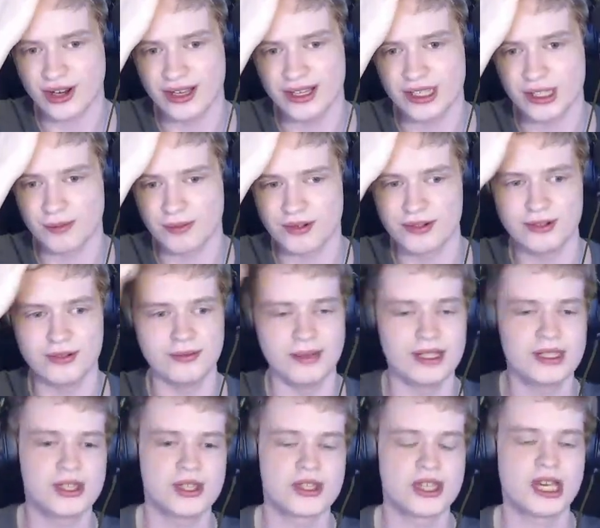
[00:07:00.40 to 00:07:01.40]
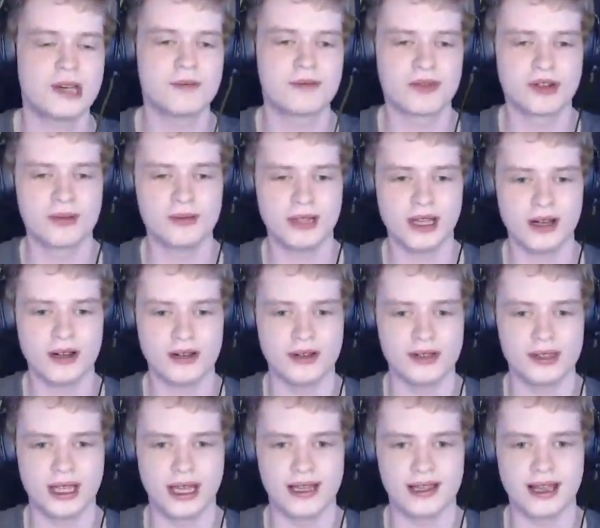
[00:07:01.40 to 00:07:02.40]
it's a broom. It's the same broom that on,
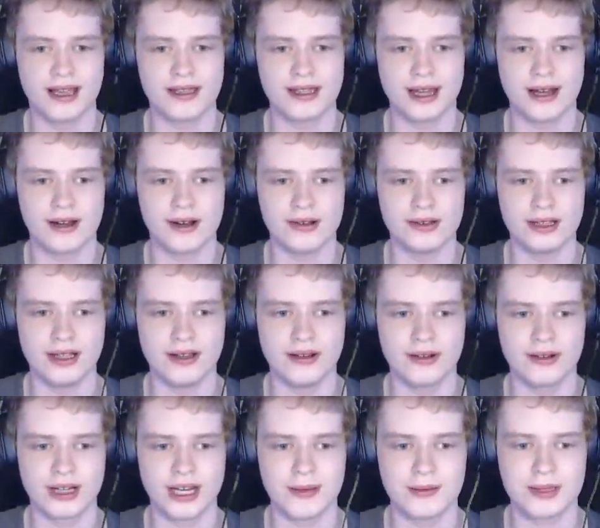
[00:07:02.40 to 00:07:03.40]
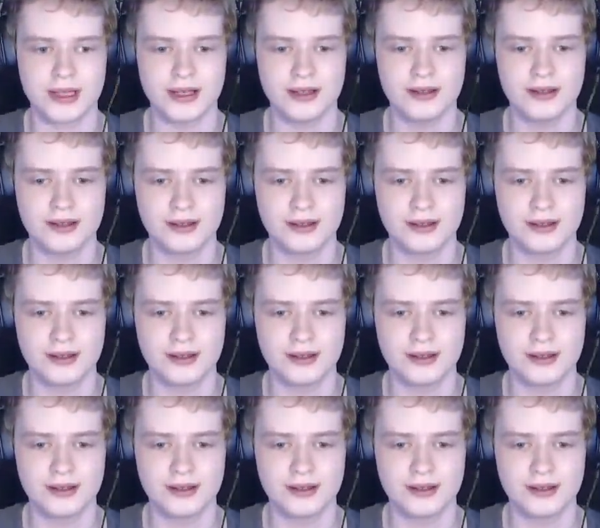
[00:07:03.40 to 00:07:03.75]
that, that on the other game's head.